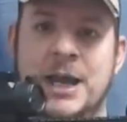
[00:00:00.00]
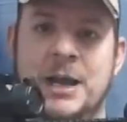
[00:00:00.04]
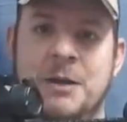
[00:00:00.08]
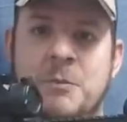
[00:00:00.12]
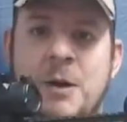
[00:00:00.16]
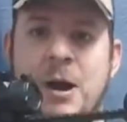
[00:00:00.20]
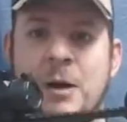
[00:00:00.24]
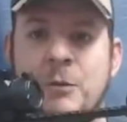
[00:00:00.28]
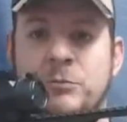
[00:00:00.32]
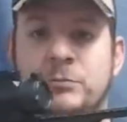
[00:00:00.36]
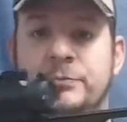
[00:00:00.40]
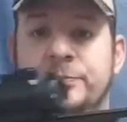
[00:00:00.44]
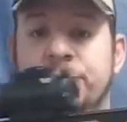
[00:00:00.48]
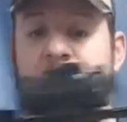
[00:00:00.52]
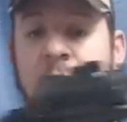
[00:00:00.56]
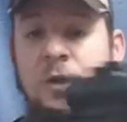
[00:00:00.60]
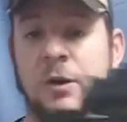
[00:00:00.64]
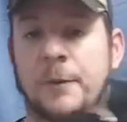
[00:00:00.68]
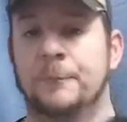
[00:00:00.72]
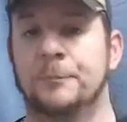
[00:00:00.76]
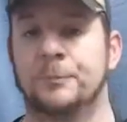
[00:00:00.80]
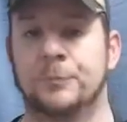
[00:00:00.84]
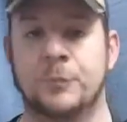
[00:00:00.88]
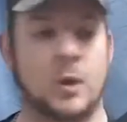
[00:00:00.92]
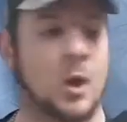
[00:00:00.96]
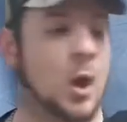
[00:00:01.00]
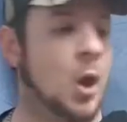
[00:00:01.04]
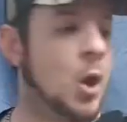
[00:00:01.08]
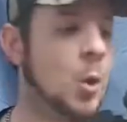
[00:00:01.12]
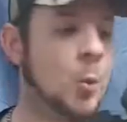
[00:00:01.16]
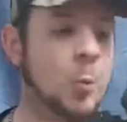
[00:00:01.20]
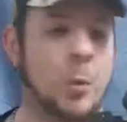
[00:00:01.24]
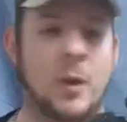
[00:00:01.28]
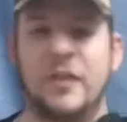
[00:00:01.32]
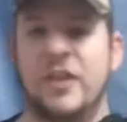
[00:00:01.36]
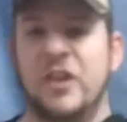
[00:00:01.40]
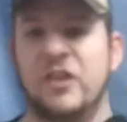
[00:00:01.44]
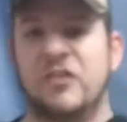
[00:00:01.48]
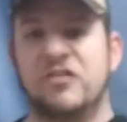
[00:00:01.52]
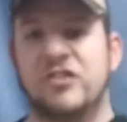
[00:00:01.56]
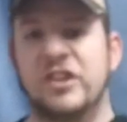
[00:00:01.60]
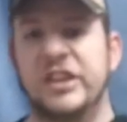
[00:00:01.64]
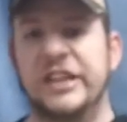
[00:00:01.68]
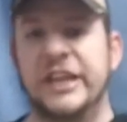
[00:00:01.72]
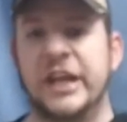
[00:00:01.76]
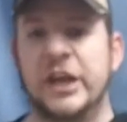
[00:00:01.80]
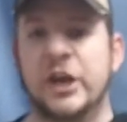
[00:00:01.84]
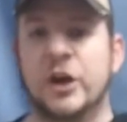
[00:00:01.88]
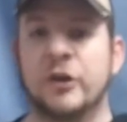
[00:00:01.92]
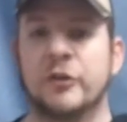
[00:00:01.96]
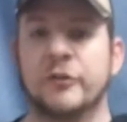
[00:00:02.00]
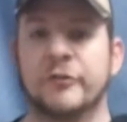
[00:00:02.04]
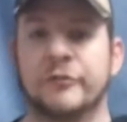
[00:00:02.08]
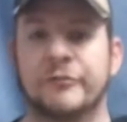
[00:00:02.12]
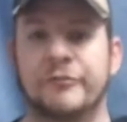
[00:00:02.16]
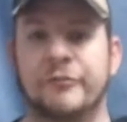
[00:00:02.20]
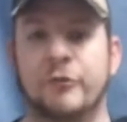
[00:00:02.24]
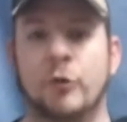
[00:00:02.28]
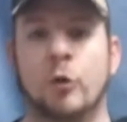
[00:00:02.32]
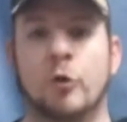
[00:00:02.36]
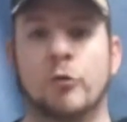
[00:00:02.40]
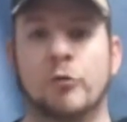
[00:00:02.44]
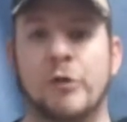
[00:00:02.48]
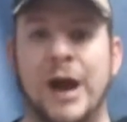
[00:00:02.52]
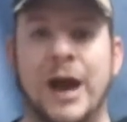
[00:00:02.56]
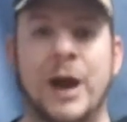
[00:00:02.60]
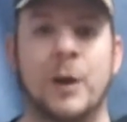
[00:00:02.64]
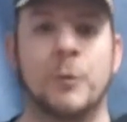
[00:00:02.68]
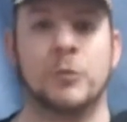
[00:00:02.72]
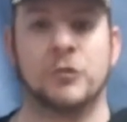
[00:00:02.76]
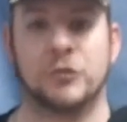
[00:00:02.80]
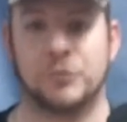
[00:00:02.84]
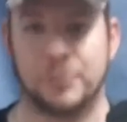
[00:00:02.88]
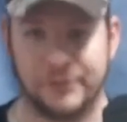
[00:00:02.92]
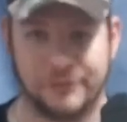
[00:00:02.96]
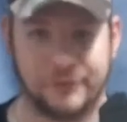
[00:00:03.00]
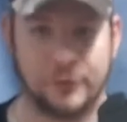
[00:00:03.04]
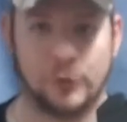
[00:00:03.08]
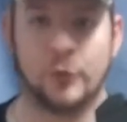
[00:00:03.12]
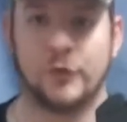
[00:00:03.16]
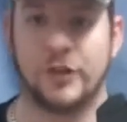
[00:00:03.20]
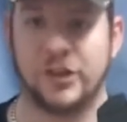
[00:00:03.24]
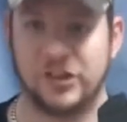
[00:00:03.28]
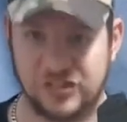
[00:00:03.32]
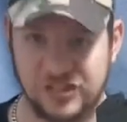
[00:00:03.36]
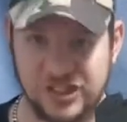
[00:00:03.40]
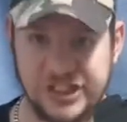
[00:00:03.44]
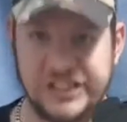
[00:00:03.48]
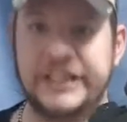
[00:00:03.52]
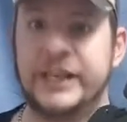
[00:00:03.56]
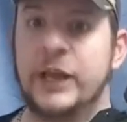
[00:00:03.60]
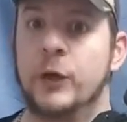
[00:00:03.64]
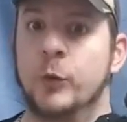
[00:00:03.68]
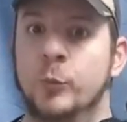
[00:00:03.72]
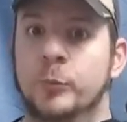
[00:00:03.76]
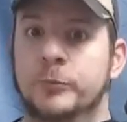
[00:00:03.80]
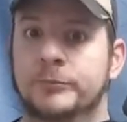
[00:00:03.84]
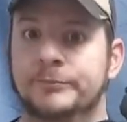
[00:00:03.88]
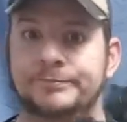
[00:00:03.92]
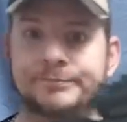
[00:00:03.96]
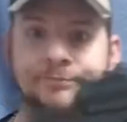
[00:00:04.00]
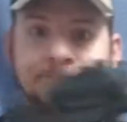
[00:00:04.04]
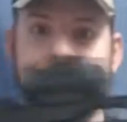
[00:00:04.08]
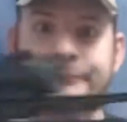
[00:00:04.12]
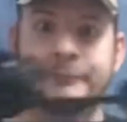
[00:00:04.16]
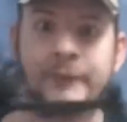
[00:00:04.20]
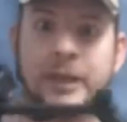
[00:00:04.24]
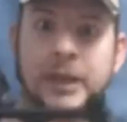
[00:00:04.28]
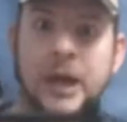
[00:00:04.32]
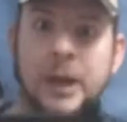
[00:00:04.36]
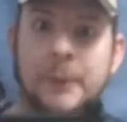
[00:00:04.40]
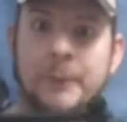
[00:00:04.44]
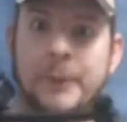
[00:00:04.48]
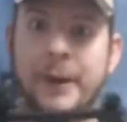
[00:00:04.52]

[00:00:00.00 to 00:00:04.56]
well, when they see you gone four hours before they see you come